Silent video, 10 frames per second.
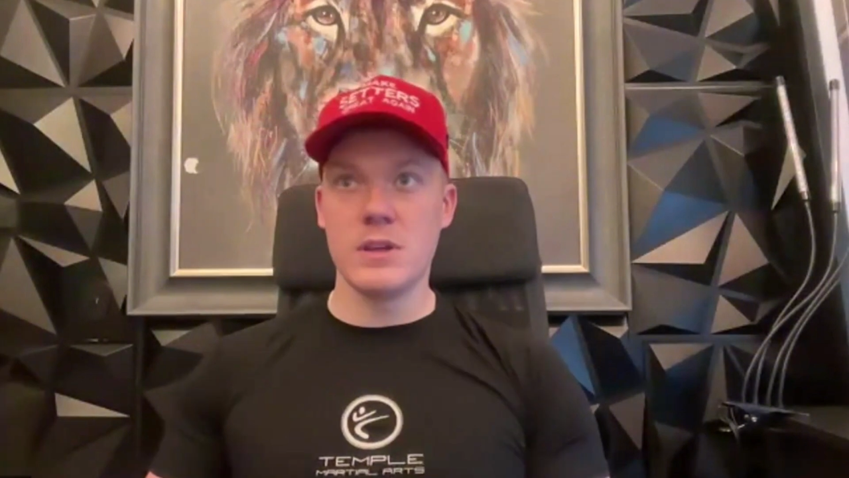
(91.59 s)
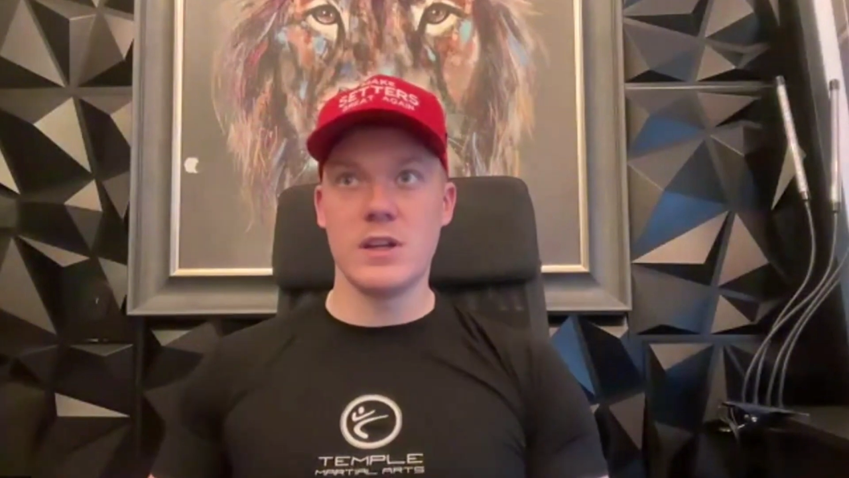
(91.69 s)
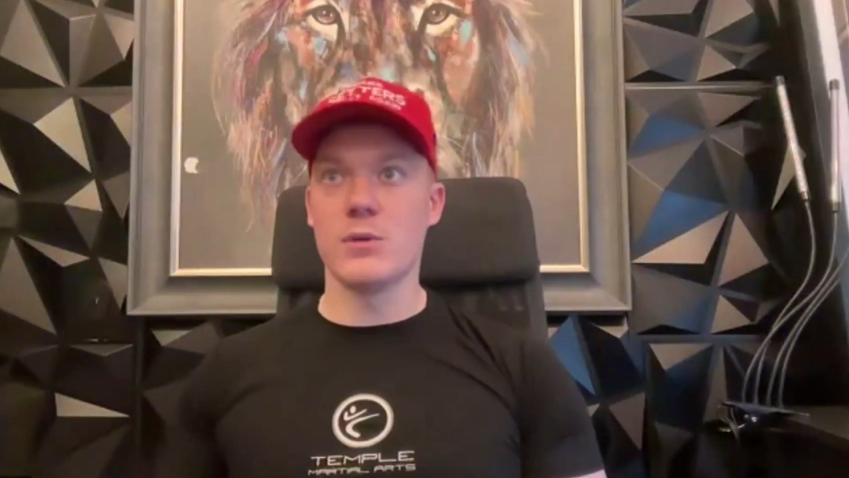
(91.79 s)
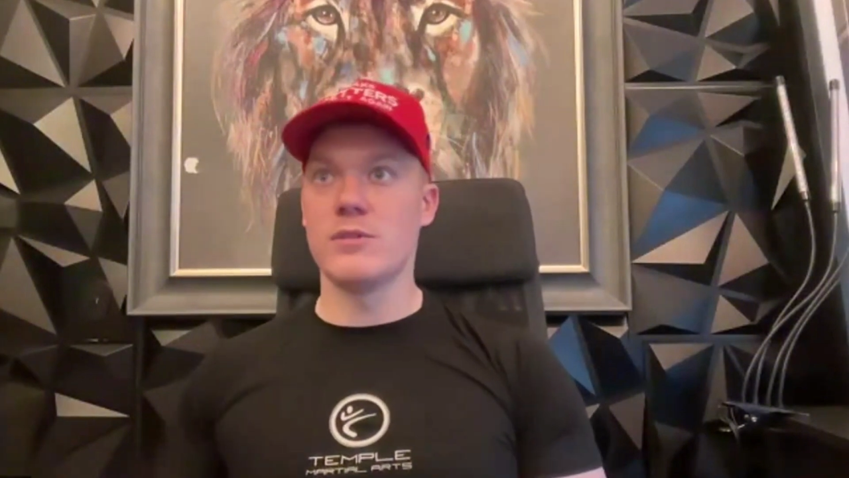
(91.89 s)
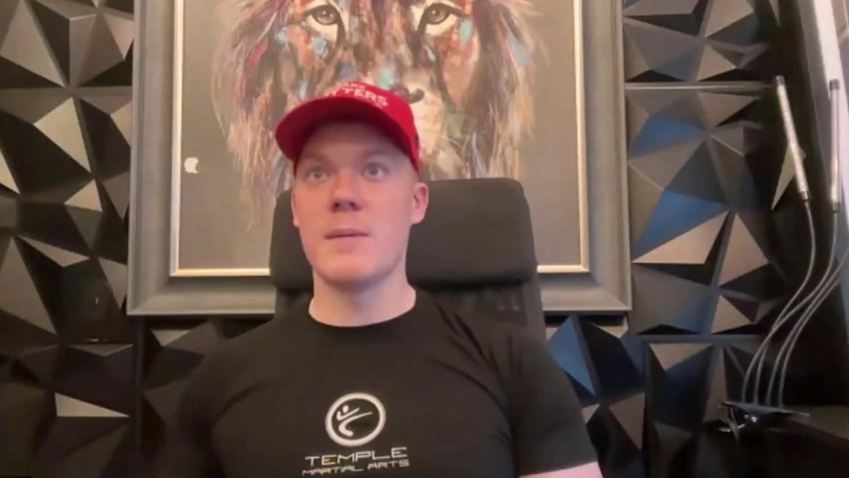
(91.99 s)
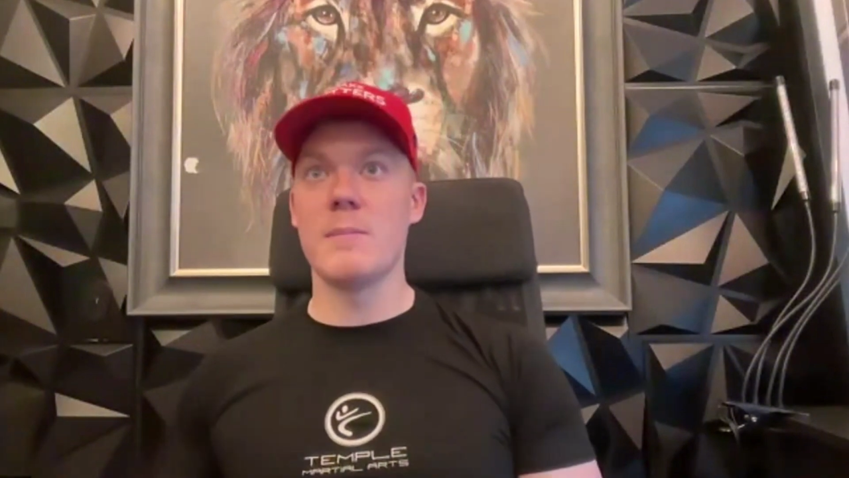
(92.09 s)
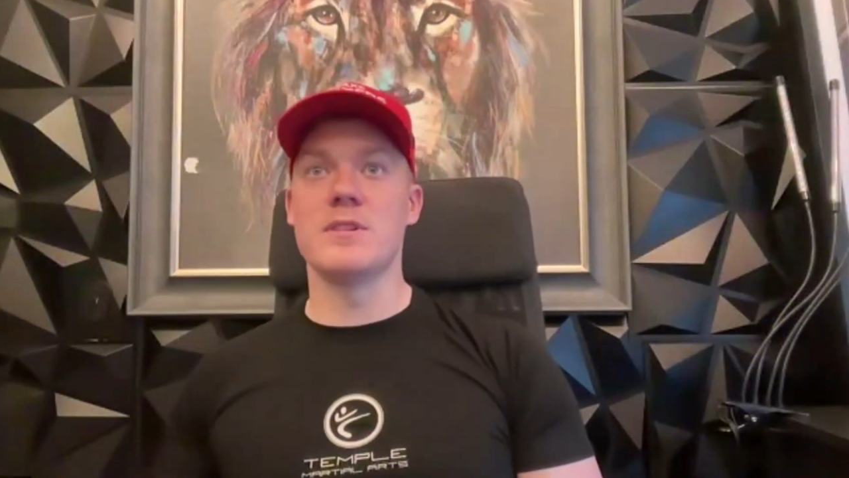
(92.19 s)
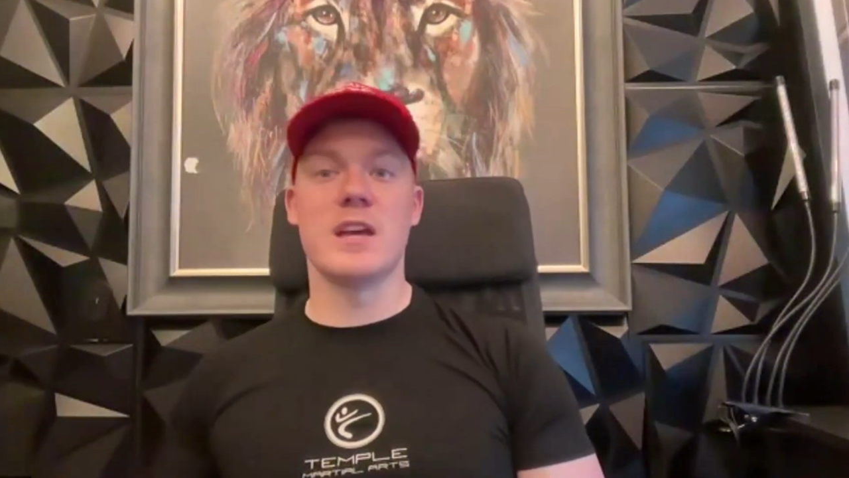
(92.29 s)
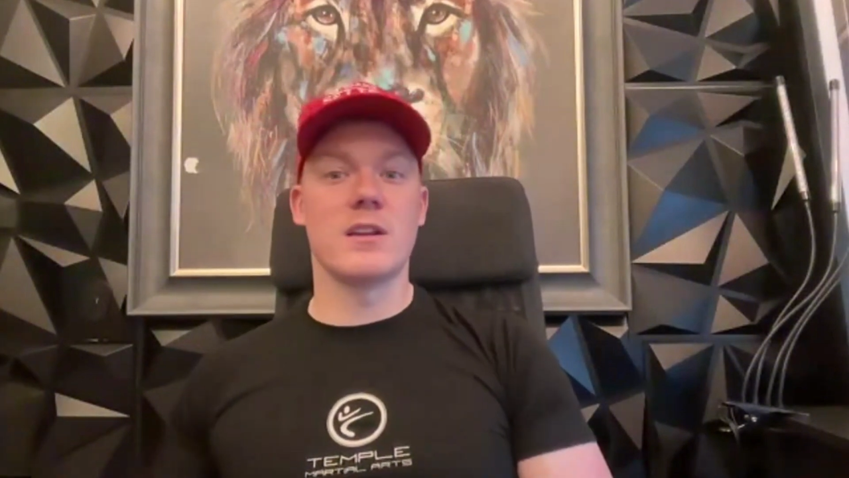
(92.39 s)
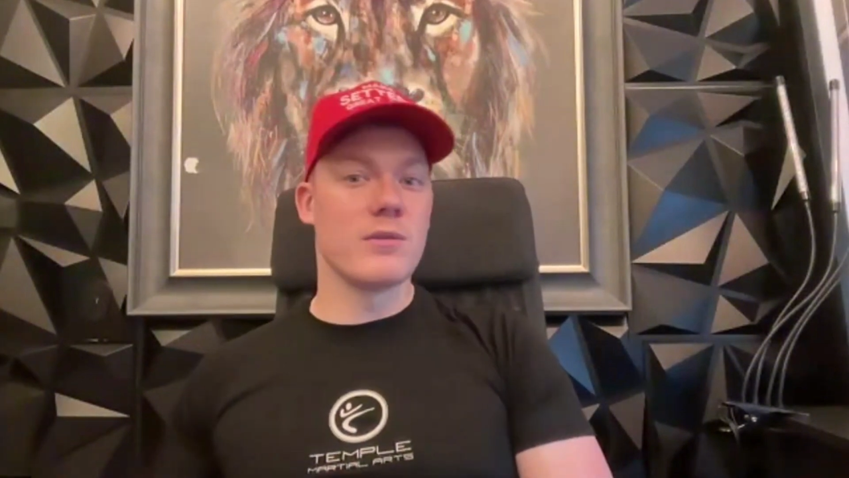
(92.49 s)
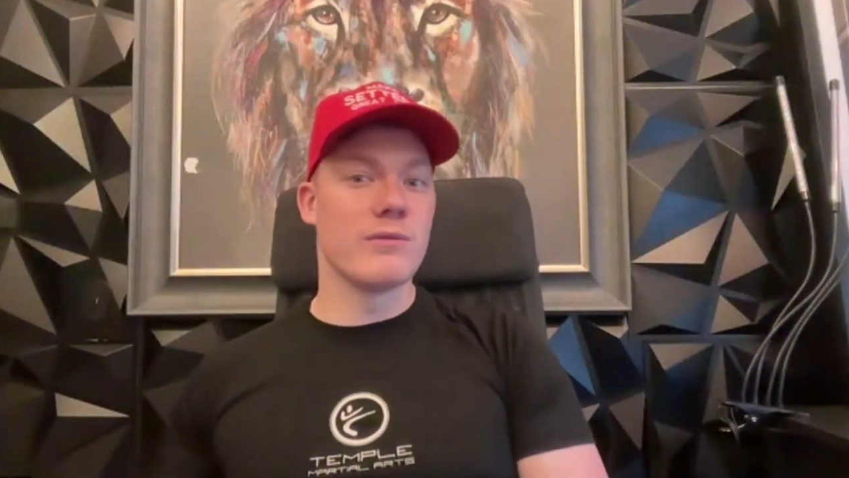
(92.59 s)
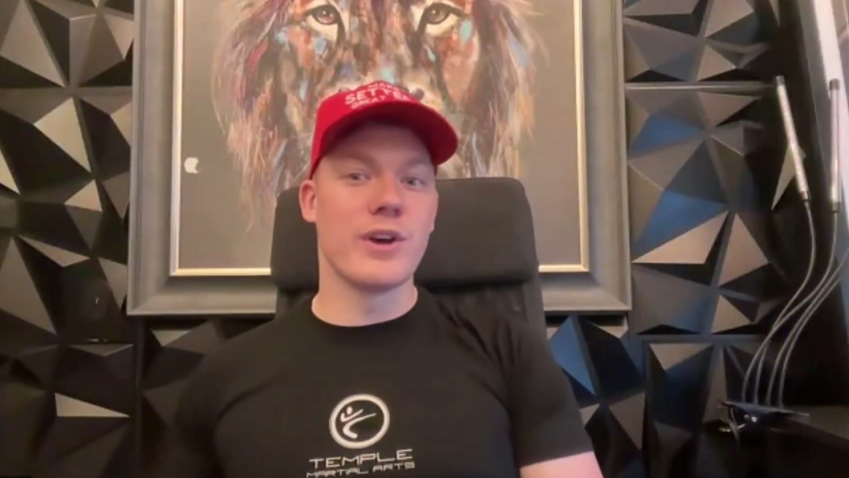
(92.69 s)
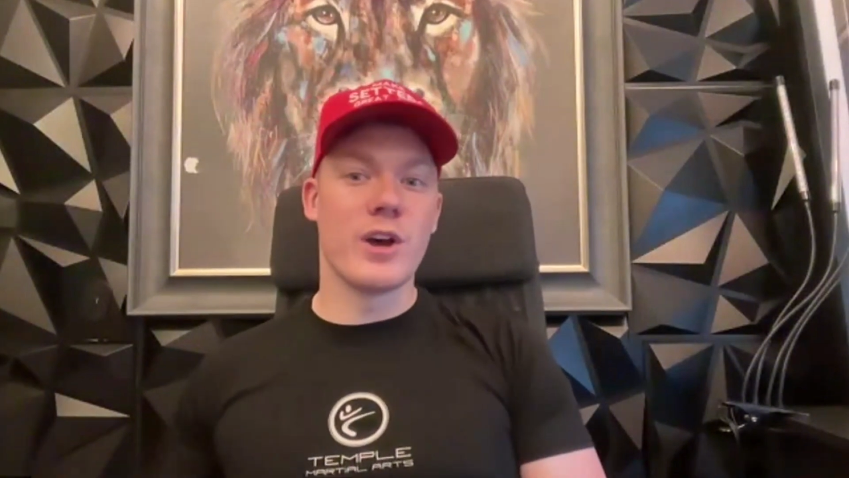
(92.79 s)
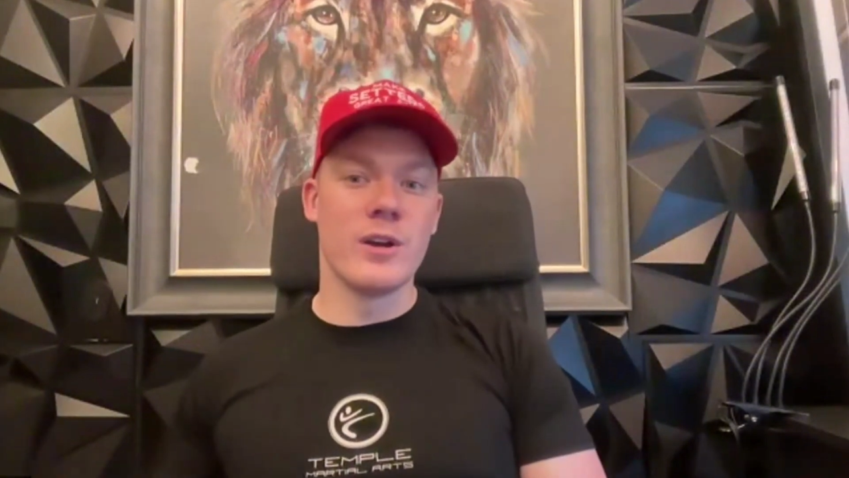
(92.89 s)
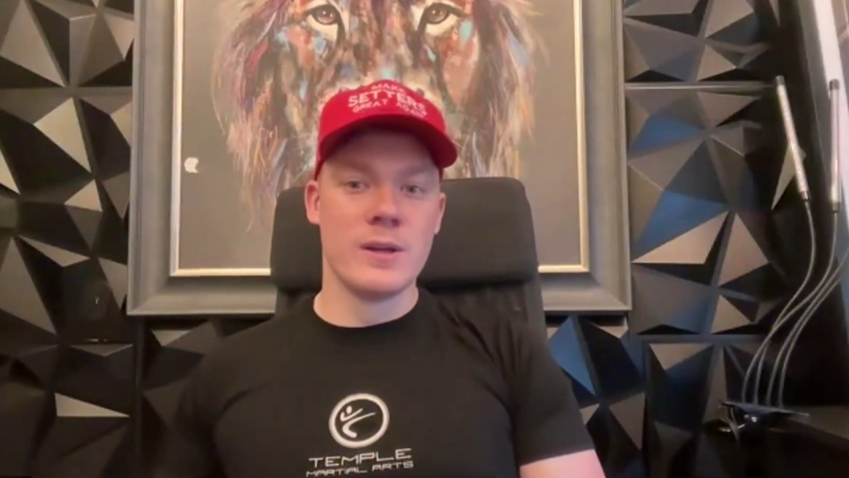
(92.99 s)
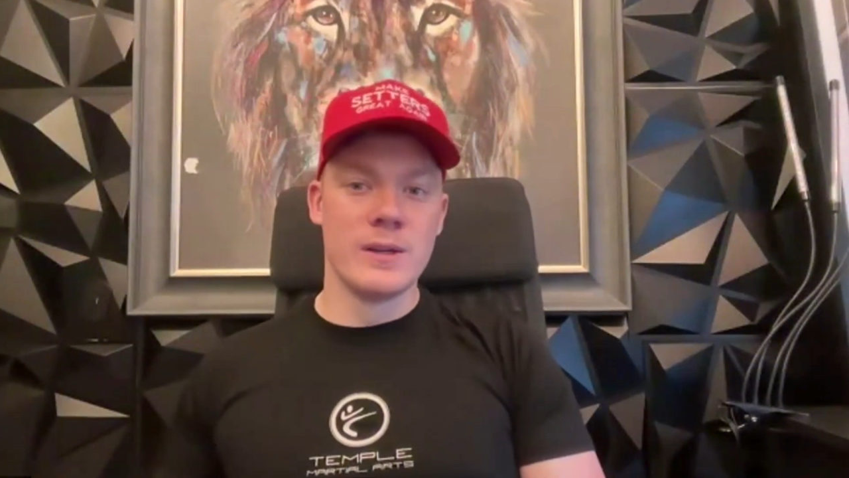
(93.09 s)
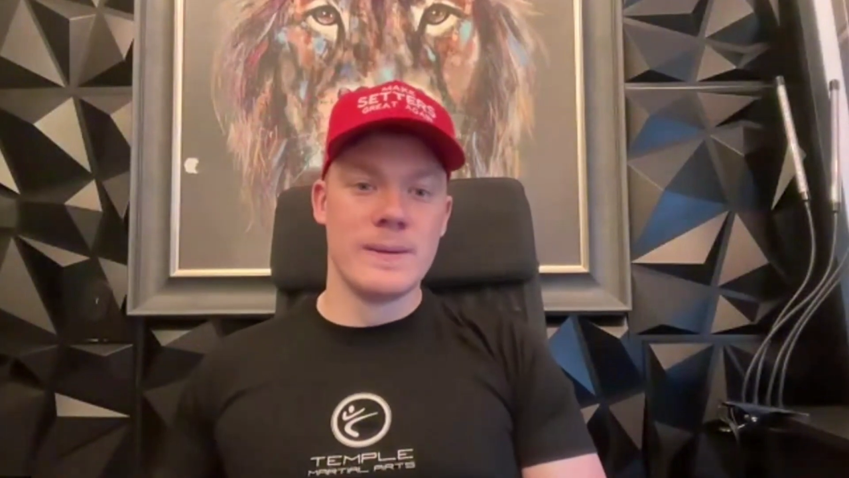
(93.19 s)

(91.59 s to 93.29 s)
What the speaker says: 10% convert.